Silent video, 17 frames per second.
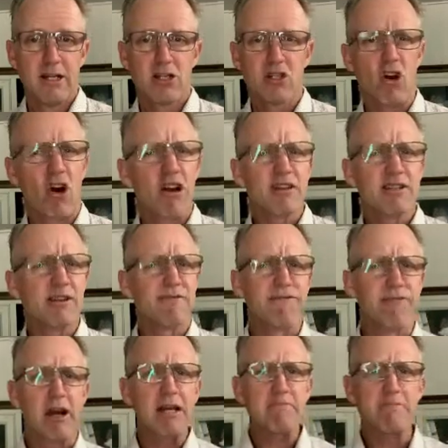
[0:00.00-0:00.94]
God is a
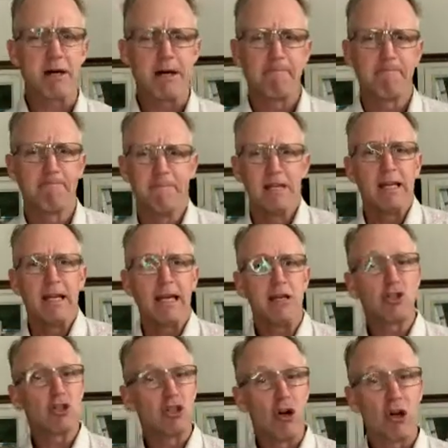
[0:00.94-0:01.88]
framer.
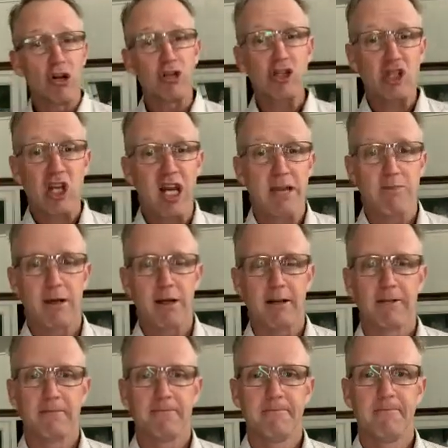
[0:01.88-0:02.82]
He's not a
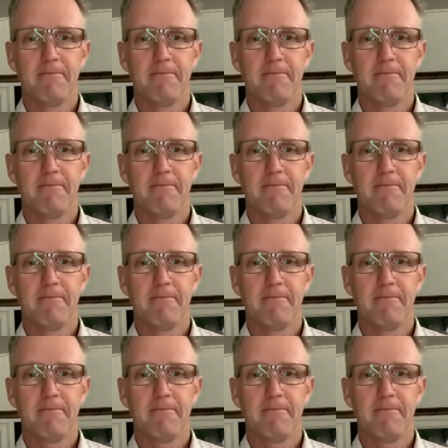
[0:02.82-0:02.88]
shamer.